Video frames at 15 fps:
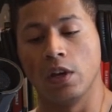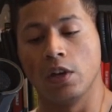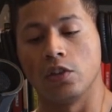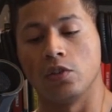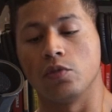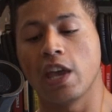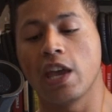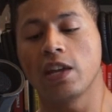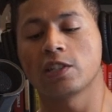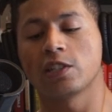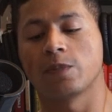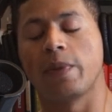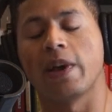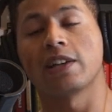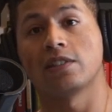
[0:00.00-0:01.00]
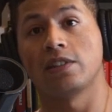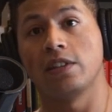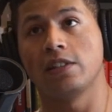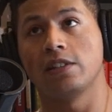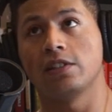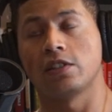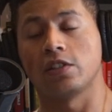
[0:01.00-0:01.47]
You can't expect
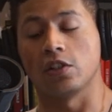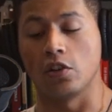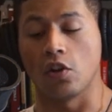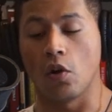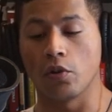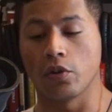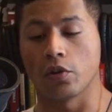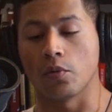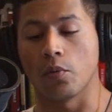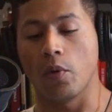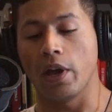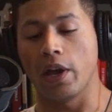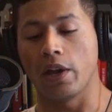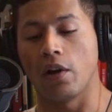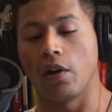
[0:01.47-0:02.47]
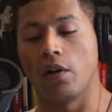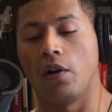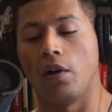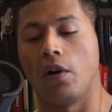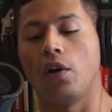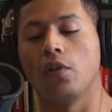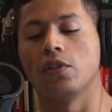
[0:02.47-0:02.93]
things to go your way
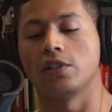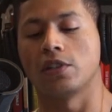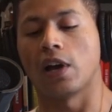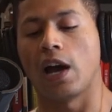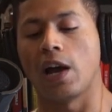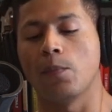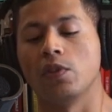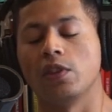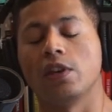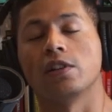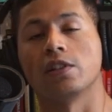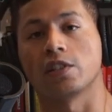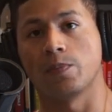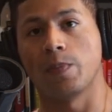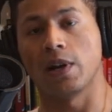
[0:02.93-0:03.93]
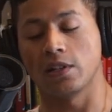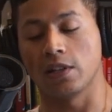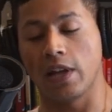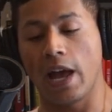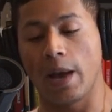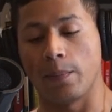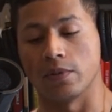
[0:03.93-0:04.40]
all the time when the unexpected
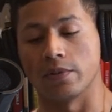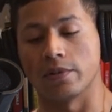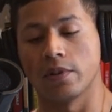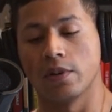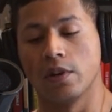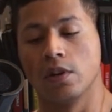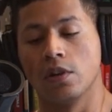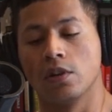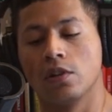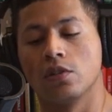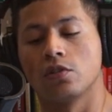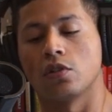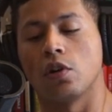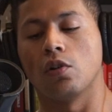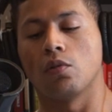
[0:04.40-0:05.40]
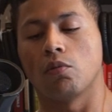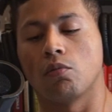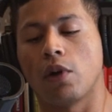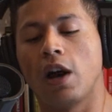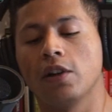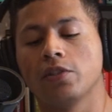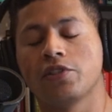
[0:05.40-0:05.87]
happens. So
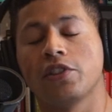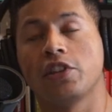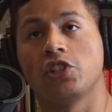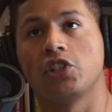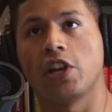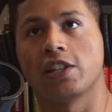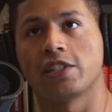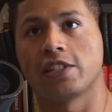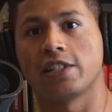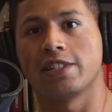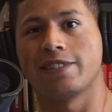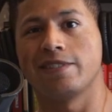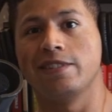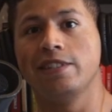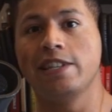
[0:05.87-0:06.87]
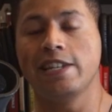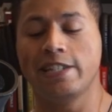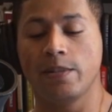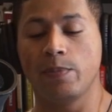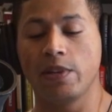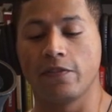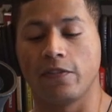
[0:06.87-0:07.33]
Rodgers and the Jets need
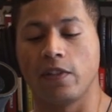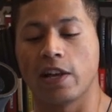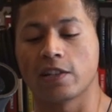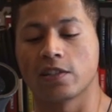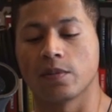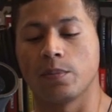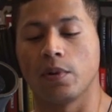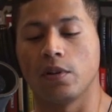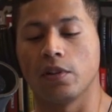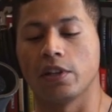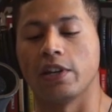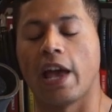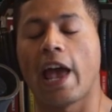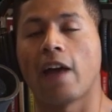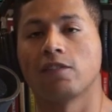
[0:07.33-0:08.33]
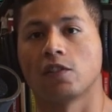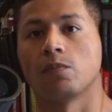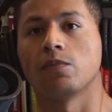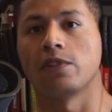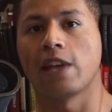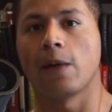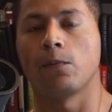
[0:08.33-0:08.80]
to be flexible and have some
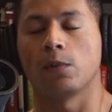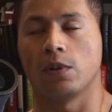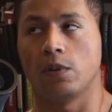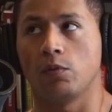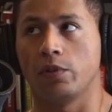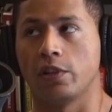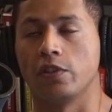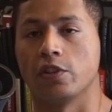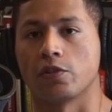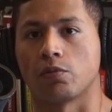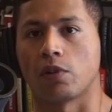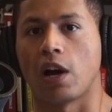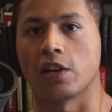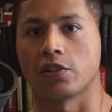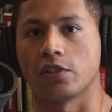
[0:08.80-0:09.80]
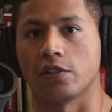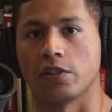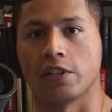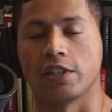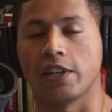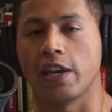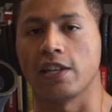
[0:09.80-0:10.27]
depth within this roster
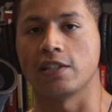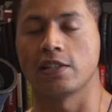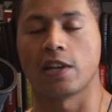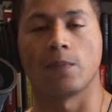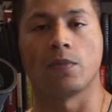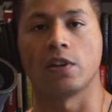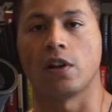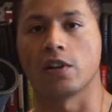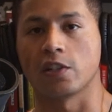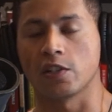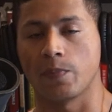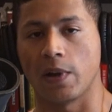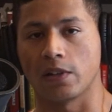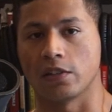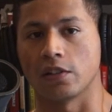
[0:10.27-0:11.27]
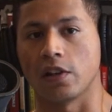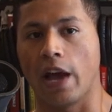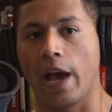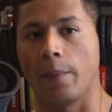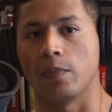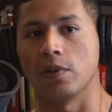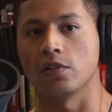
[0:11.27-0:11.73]
in case something unexpected
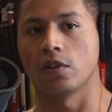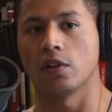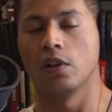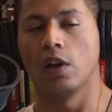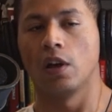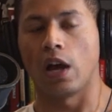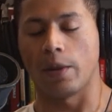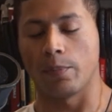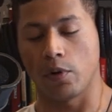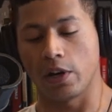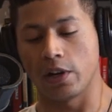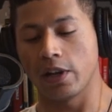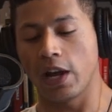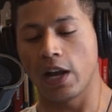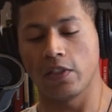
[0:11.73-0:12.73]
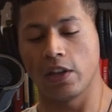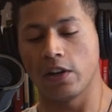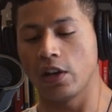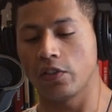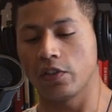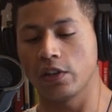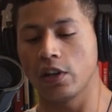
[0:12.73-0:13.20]
happens. I pray to God that
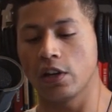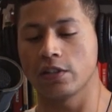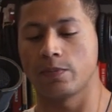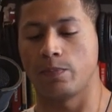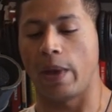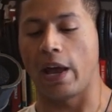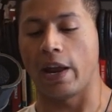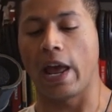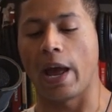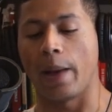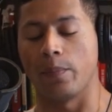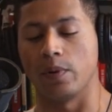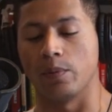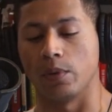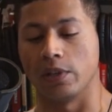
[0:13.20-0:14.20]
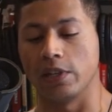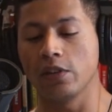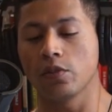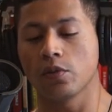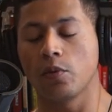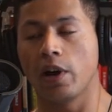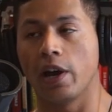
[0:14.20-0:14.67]
nothing does bad happen. But
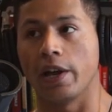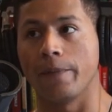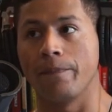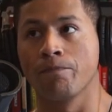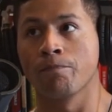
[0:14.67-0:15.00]
either way,